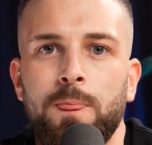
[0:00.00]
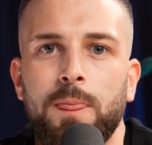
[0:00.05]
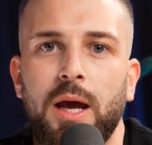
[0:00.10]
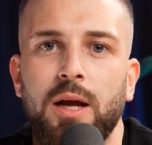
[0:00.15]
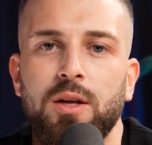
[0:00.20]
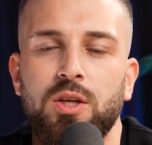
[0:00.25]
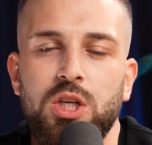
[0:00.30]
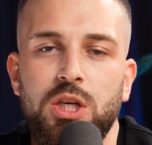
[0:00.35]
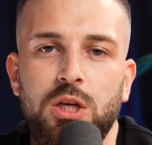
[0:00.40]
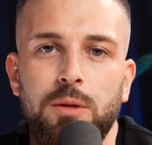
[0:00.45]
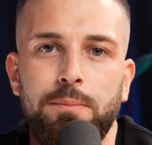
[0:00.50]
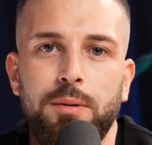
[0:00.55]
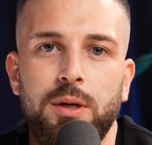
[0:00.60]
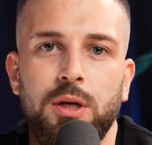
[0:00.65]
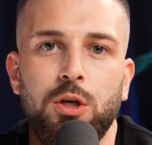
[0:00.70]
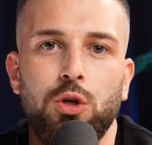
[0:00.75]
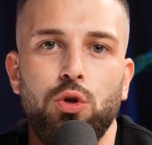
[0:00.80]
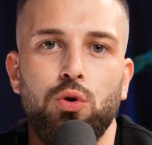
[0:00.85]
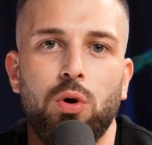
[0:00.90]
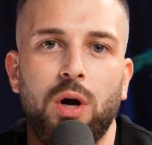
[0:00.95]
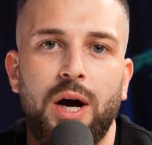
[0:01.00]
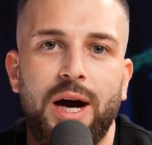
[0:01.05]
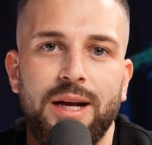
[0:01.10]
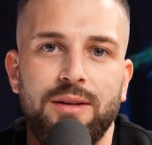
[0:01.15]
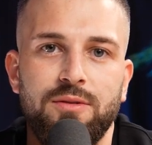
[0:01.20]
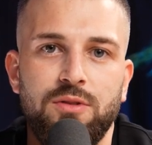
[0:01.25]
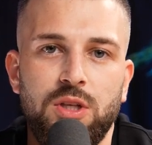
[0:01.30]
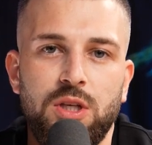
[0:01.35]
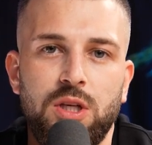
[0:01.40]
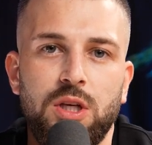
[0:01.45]
and keeping your
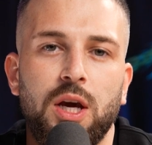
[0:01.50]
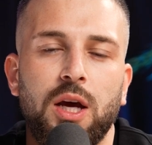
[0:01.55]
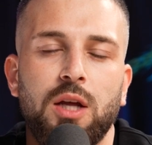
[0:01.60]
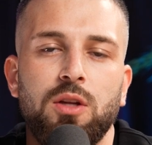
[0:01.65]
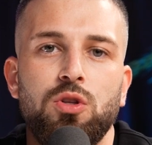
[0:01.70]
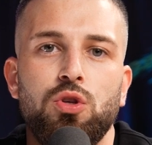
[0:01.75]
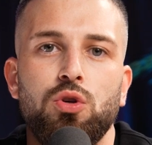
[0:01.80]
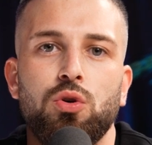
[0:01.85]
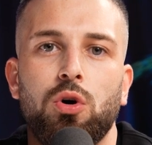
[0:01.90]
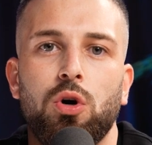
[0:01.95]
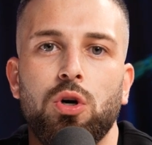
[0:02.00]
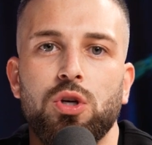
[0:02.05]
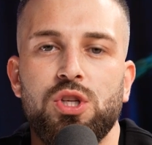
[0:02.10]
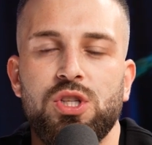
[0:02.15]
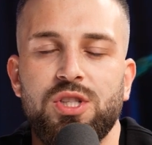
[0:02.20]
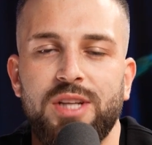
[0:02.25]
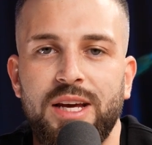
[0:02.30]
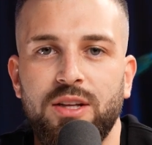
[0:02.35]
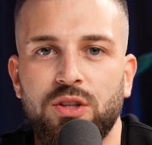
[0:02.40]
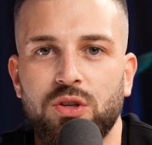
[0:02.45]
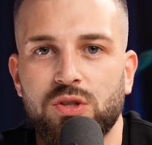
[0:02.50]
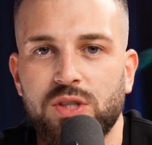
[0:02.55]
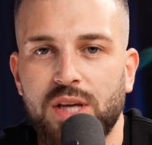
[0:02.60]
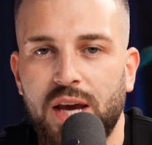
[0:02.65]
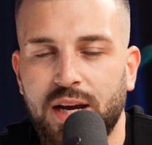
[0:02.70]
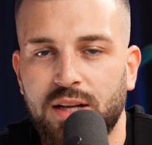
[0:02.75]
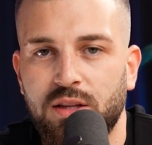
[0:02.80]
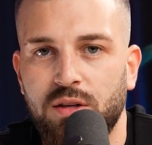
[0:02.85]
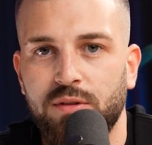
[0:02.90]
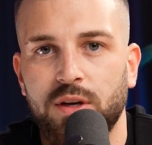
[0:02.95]
ID and your status
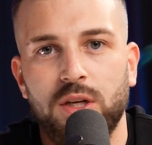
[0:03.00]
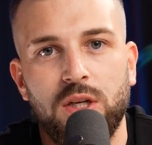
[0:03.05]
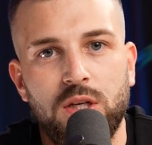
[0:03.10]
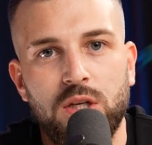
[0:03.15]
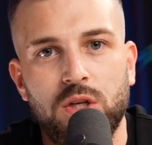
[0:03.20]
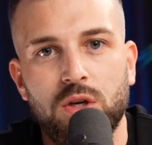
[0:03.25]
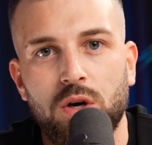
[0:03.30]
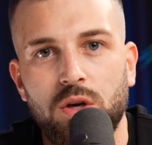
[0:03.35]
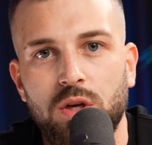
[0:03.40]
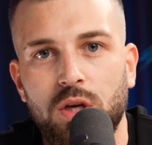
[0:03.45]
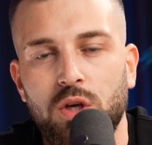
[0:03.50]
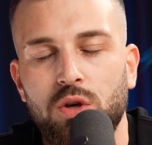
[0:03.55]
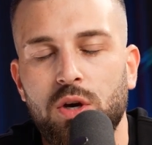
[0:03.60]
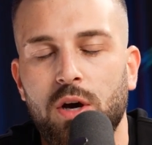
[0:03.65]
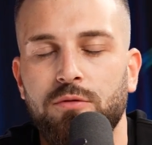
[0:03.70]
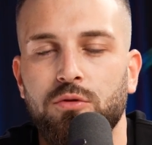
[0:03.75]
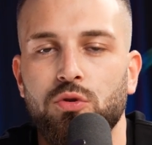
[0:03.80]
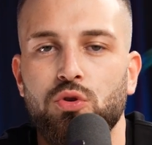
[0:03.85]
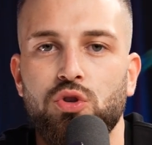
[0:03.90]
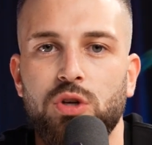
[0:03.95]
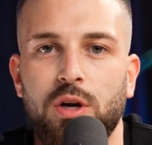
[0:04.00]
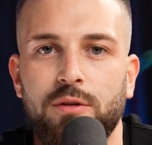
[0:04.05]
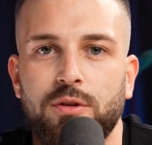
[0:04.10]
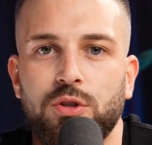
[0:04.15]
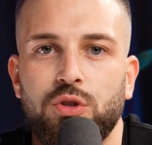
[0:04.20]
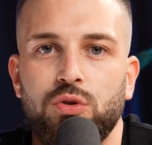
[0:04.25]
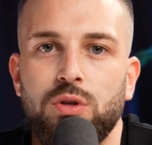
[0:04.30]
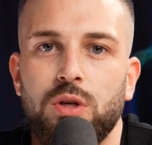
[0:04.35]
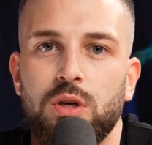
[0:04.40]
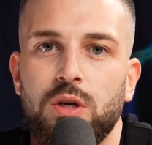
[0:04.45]
activated in the UAE, you have to travel
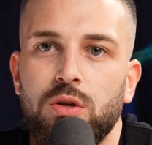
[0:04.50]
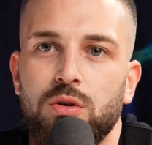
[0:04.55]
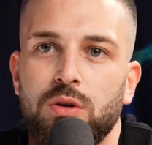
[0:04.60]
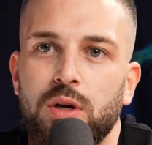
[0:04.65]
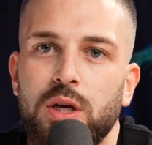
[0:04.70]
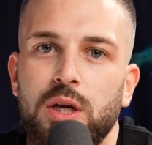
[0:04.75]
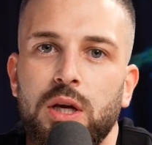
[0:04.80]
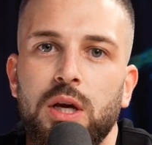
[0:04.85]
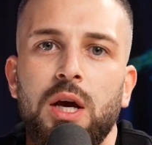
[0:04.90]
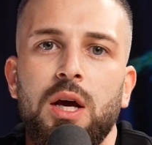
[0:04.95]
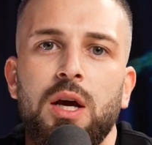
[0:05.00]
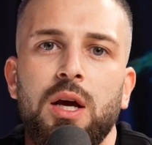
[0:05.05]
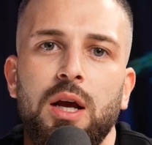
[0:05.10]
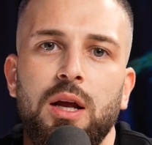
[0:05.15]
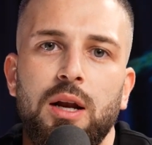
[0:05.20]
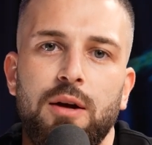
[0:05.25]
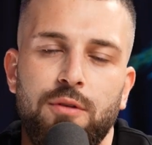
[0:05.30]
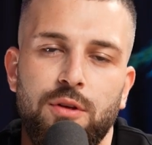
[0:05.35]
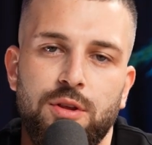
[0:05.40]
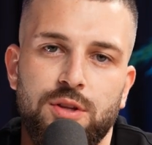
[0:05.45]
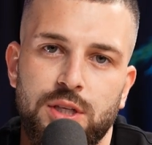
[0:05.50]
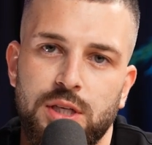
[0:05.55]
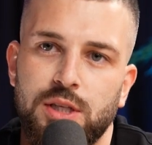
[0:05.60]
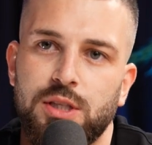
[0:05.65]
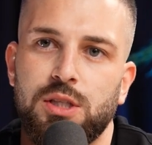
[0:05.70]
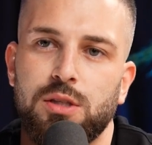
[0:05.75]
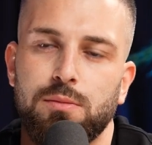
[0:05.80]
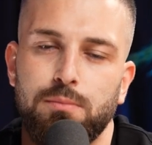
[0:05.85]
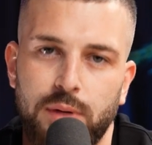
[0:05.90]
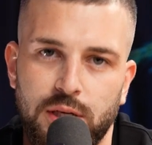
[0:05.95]
to the UAE in every
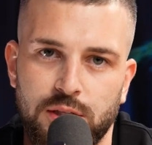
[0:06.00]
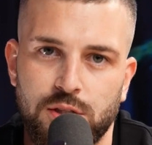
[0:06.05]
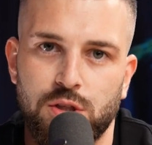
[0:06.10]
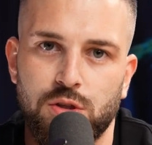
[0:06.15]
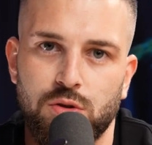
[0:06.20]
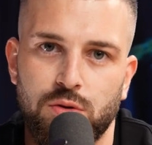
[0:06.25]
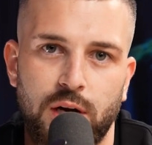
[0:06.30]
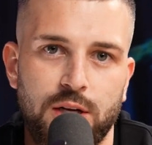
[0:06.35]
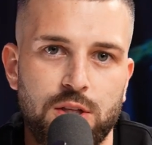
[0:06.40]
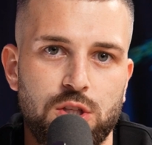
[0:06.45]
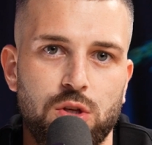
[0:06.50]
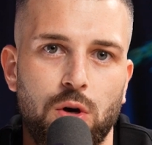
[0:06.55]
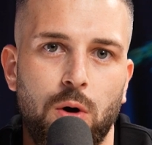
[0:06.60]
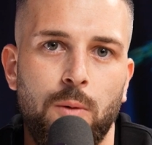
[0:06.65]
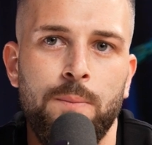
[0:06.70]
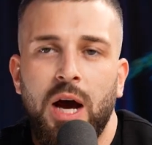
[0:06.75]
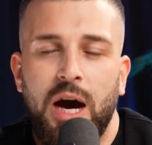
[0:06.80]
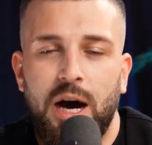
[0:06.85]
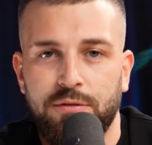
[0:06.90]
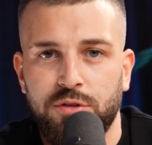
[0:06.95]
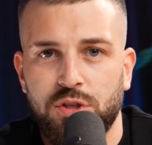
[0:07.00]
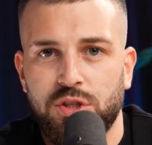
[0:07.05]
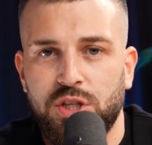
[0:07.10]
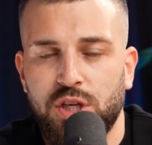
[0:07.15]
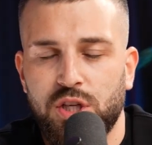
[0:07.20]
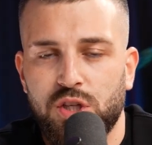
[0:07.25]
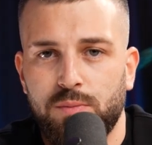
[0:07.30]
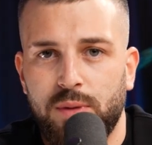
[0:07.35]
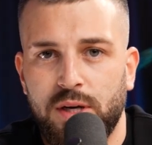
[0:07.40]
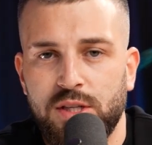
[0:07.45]
6 months, right? So after
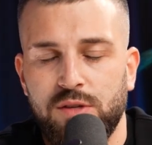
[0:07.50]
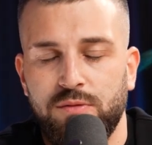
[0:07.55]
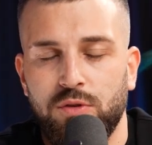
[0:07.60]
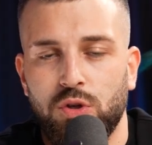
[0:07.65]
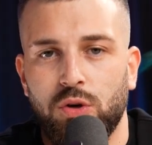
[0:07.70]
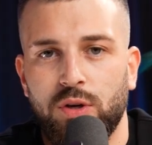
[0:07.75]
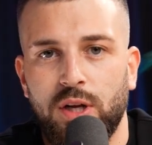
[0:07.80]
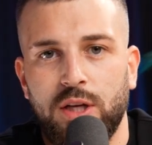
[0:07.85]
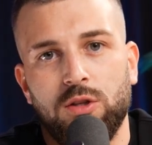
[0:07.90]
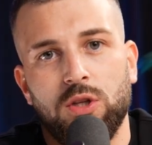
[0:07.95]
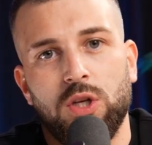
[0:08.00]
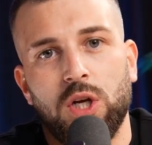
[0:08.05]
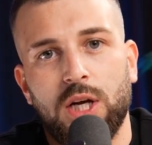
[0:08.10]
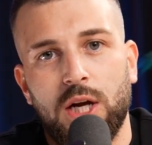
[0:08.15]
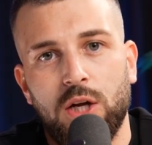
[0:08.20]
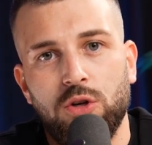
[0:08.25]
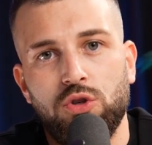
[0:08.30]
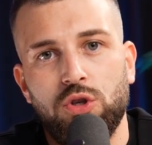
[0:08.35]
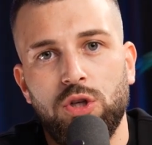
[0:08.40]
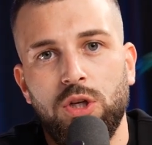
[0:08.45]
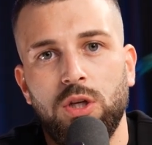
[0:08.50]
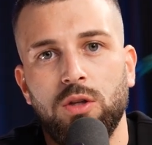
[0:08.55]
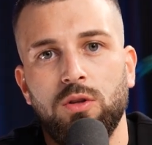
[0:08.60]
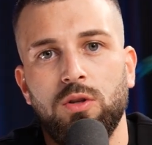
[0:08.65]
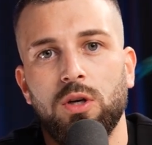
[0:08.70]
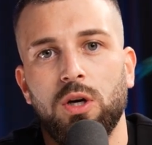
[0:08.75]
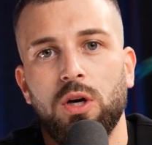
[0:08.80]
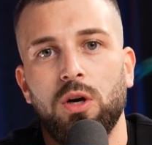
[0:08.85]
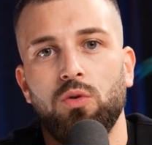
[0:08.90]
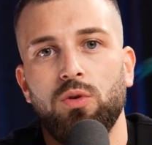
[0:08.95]
6 months, if you don't enter the country,
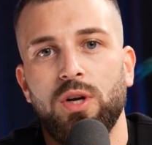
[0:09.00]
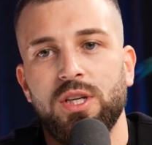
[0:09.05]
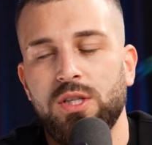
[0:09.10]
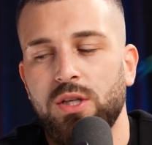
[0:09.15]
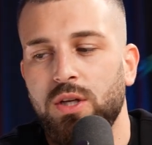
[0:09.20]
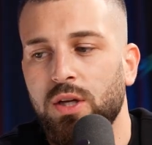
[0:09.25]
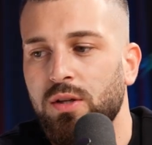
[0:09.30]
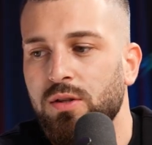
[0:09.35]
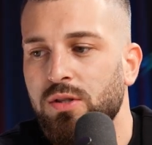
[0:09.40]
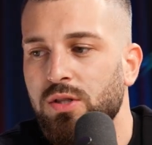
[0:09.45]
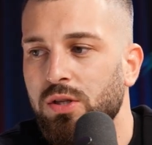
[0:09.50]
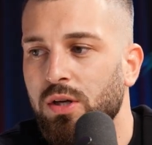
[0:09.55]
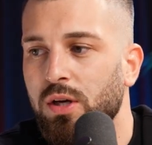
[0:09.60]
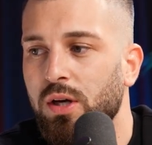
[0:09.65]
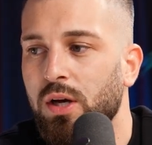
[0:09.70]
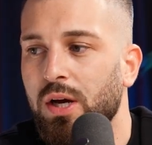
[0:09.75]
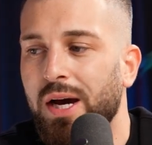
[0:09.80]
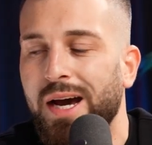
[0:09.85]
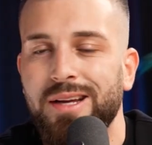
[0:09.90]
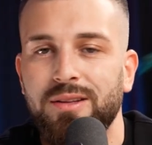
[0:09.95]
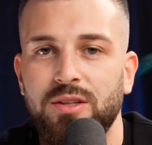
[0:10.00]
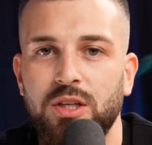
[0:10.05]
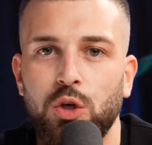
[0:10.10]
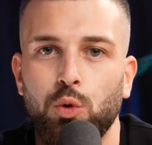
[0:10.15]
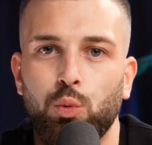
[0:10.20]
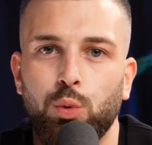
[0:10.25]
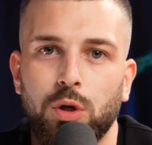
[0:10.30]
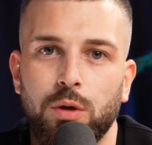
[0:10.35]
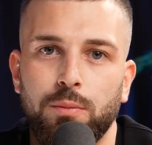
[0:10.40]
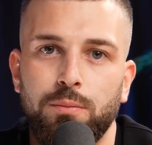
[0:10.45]
the resident ID
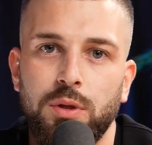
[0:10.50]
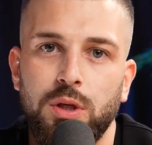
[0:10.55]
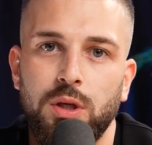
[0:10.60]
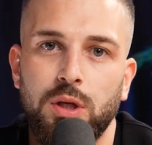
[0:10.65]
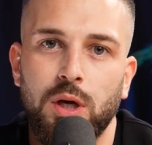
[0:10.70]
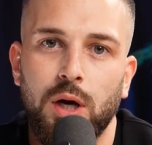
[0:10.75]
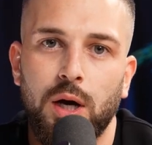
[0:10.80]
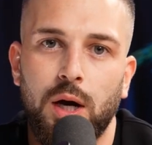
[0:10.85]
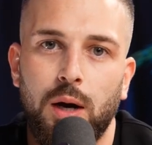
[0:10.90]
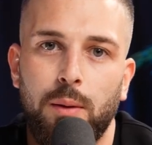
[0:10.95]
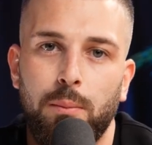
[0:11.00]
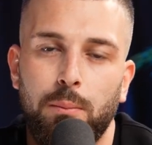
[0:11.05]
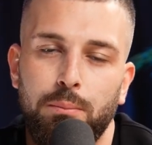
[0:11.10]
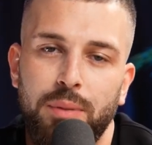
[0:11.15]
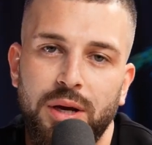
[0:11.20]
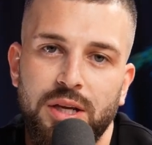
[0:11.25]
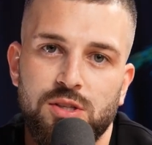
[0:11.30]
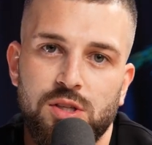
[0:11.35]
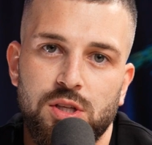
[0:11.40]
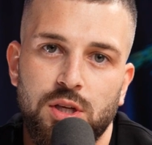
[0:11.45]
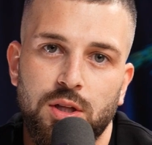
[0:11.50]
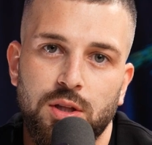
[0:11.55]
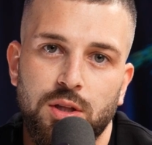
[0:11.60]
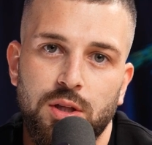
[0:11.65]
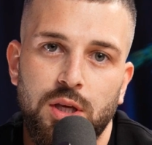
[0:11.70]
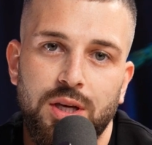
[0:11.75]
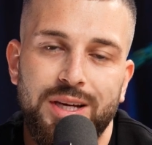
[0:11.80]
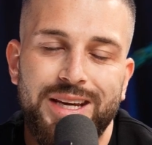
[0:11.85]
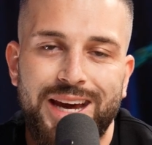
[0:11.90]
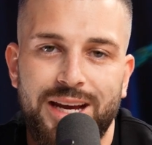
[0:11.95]
will be
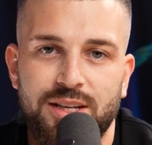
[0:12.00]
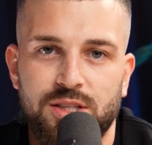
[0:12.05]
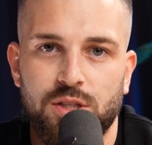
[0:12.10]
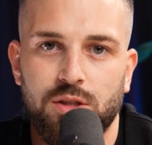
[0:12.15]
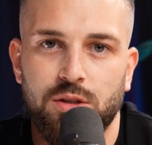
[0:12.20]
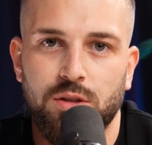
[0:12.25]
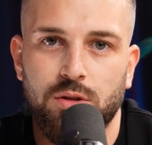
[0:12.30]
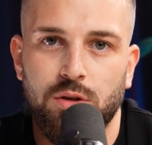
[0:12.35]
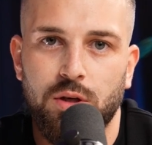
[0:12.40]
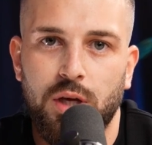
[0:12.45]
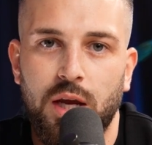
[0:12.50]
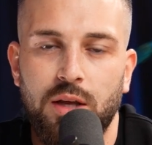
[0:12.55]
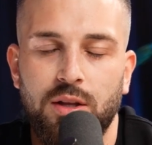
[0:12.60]
basically cancelled, okay?